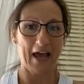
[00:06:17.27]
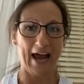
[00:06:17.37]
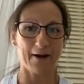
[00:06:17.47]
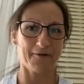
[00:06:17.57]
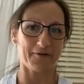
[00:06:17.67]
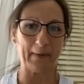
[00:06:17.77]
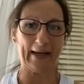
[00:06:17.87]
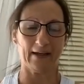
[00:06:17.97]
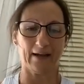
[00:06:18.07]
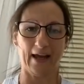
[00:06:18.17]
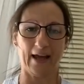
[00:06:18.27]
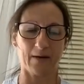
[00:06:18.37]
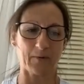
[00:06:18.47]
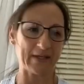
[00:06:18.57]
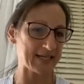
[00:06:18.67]
And off I went,
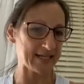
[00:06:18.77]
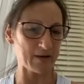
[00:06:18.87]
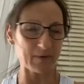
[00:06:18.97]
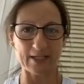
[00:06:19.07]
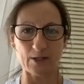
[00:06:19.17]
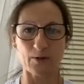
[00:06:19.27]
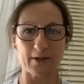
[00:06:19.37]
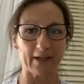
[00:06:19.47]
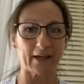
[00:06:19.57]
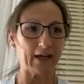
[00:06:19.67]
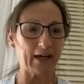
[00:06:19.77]
and we sat down and we did all the